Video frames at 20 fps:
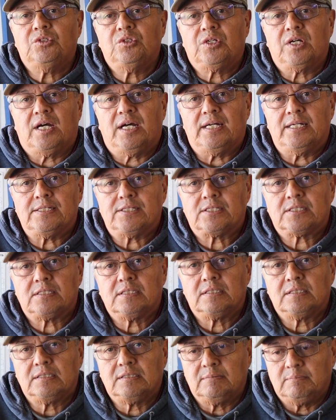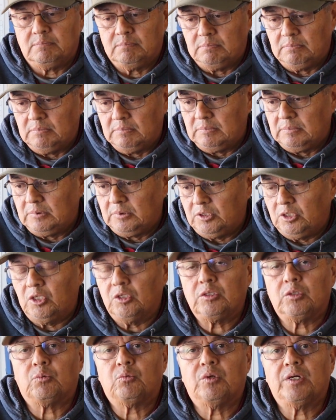you guys,
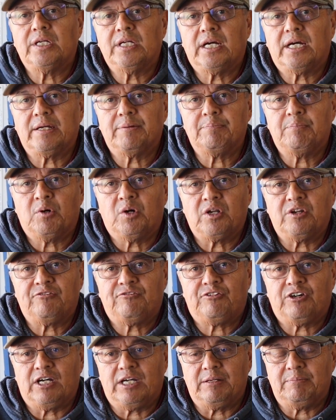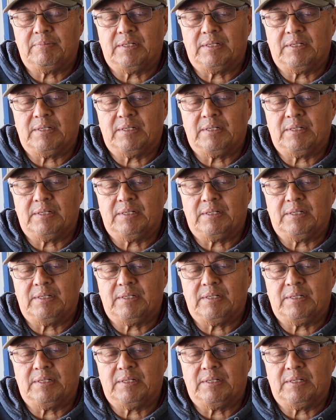the way I modify